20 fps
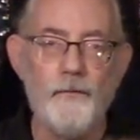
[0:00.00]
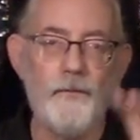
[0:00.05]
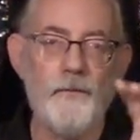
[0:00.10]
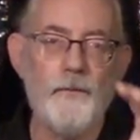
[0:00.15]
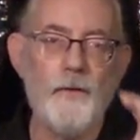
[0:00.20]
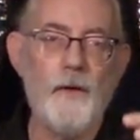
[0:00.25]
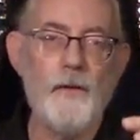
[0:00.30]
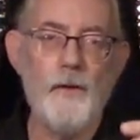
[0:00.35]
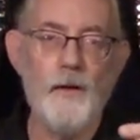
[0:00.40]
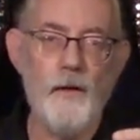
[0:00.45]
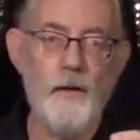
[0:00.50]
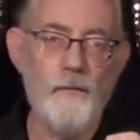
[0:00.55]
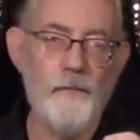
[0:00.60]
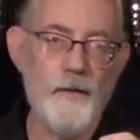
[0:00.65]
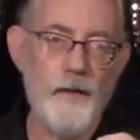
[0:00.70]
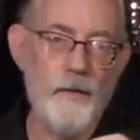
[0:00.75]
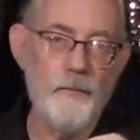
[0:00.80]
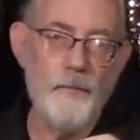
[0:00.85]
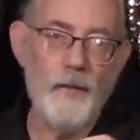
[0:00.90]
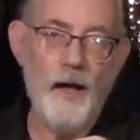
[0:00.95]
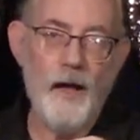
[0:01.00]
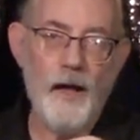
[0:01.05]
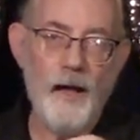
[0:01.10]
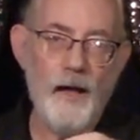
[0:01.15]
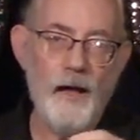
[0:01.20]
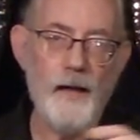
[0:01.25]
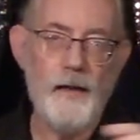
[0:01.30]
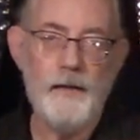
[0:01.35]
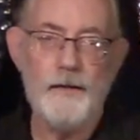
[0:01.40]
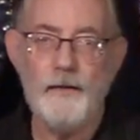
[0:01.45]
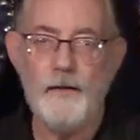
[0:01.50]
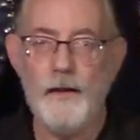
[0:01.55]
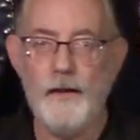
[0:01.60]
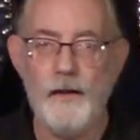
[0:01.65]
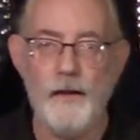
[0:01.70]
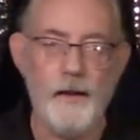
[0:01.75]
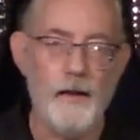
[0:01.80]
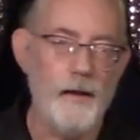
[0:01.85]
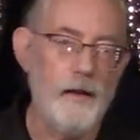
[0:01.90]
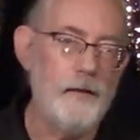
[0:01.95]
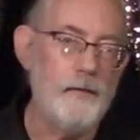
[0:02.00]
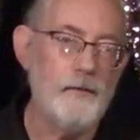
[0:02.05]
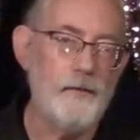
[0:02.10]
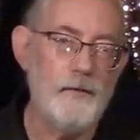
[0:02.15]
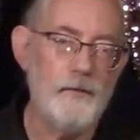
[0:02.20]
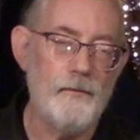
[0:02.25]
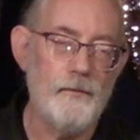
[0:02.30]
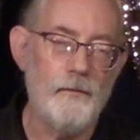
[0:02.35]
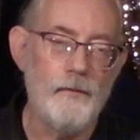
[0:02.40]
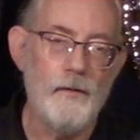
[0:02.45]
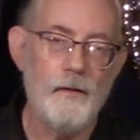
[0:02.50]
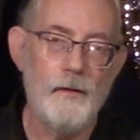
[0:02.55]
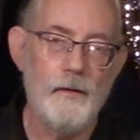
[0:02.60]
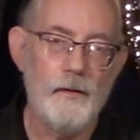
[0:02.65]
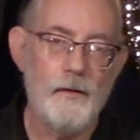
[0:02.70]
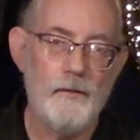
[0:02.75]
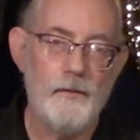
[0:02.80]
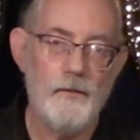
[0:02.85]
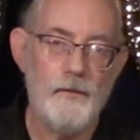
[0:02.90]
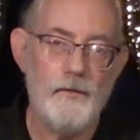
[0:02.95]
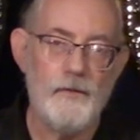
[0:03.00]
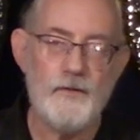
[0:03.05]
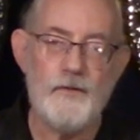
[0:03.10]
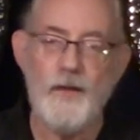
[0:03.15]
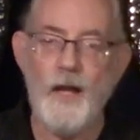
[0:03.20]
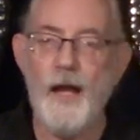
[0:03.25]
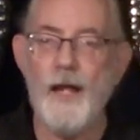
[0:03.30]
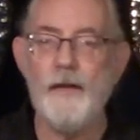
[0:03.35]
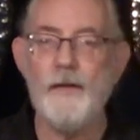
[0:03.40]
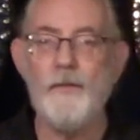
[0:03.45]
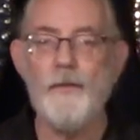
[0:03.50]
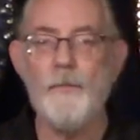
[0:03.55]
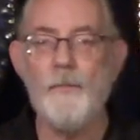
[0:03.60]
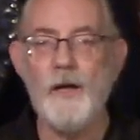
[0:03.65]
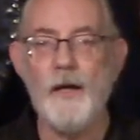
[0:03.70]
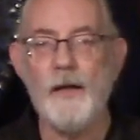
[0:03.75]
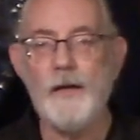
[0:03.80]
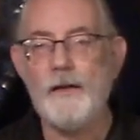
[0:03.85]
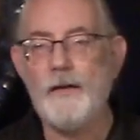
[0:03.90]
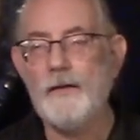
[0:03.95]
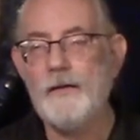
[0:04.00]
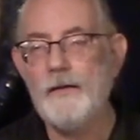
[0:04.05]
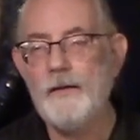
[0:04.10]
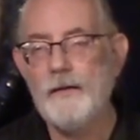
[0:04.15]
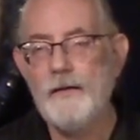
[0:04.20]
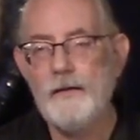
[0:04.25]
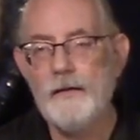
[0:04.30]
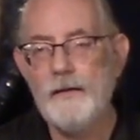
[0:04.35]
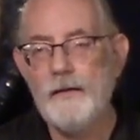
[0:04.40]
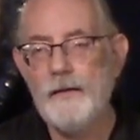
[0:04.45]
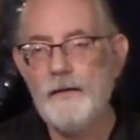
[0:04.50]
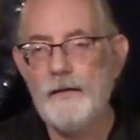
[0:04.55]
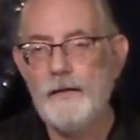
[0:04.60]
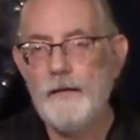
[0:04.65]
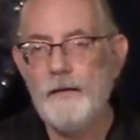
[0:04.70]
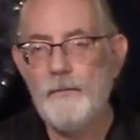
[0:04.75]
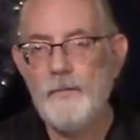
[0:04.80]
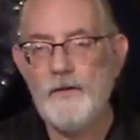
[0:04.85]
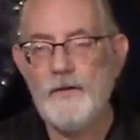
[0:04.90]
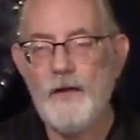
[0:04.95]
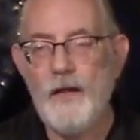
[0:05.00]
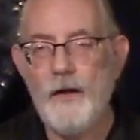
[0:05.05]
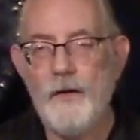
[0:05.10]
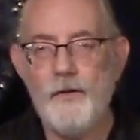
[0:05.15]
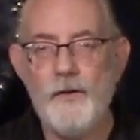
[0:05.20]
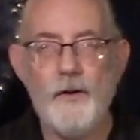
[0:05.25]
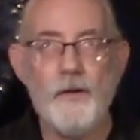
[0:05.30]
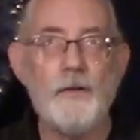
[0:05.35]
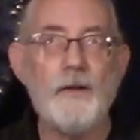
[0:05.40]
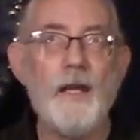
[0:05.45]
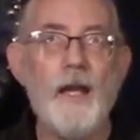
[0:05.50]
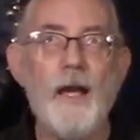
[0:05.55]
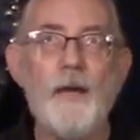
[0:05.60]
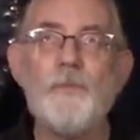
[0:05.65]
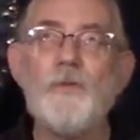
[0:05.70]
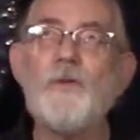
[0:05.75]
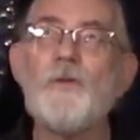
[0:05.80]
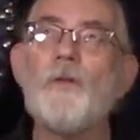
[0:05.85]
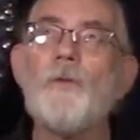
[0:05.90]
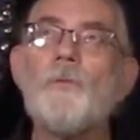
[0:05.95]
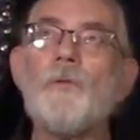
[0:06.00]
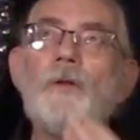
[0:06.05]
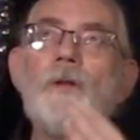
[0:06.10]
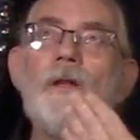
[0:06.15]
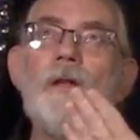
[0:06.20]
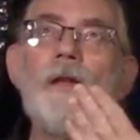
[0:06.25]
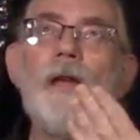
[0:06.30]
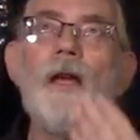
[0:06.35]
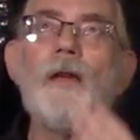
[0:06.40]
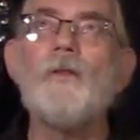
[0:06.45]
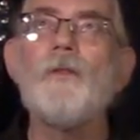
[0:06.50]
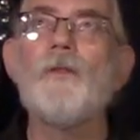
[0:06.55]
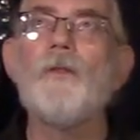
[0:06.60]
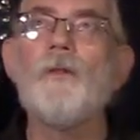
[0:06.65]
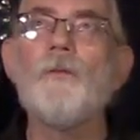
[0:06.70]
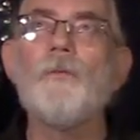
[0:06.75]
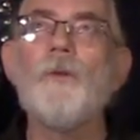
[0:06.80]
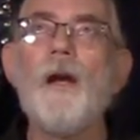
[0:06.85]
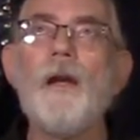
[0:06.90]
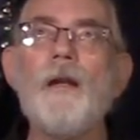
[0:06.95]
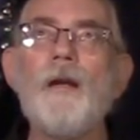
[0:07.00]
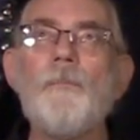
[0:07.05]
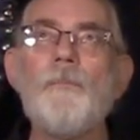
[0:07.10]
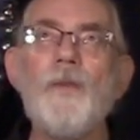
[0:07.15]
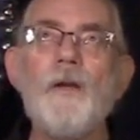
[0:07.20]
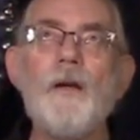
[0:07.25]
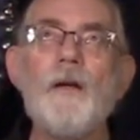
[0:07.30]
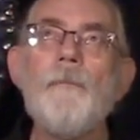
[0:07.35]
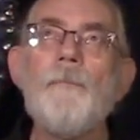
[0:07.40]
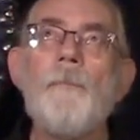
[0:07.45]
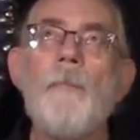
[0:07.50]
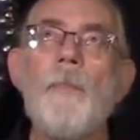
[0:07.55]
front of and behind and to, to the side of the mic. But the cardioid capsules are really nice. And they're right up there.